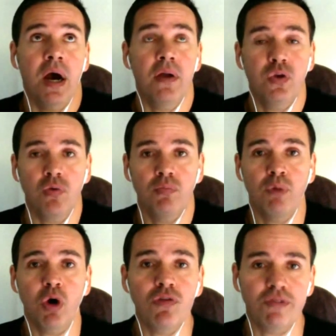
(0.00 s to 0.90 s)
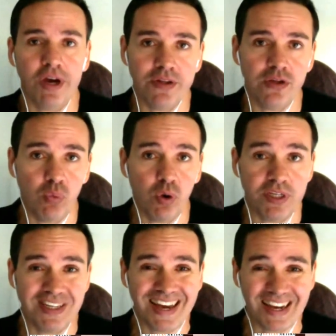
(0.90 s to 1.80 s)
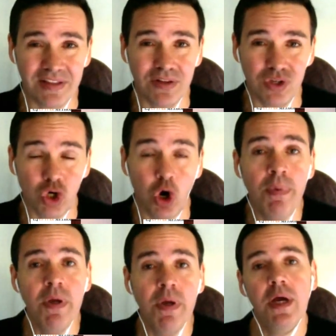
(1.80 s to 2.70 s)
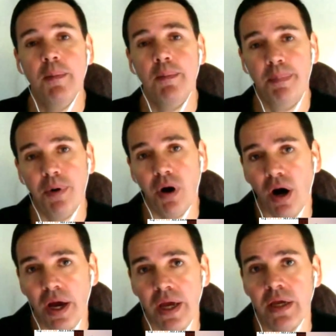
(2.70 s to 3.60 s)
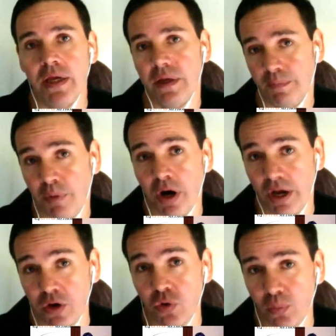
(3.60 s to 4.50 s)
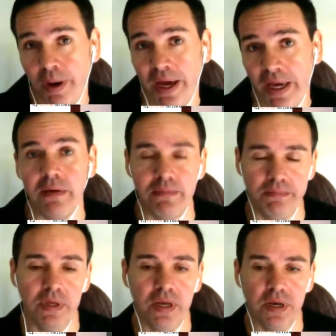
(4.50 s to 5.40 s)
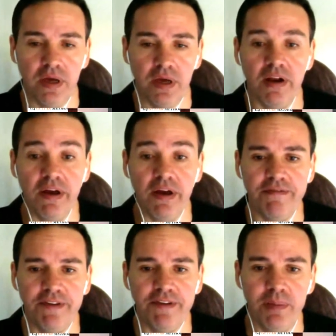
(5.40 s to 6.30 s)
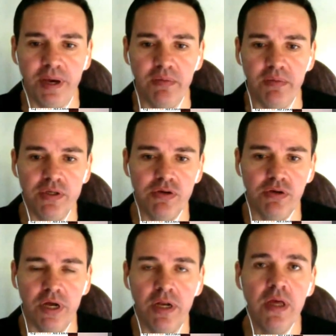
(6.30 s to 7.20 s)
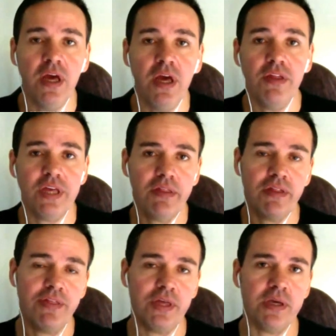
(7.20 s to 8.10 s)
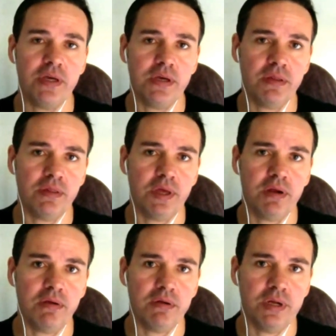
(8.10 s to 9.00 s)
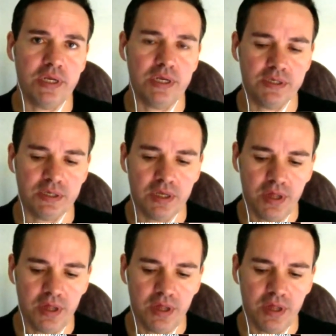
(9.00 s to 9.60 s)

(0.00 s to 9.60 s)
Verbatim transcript: you know, motivated to want to stay in the job by a good pay and a fair pay, which is great. The other thing there is